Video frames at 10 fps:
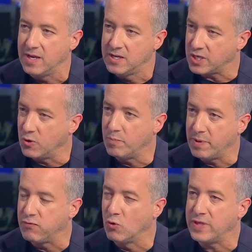So
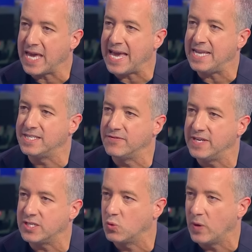before the end of
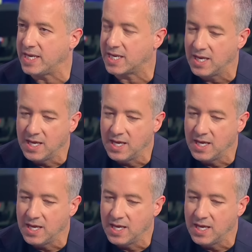this week.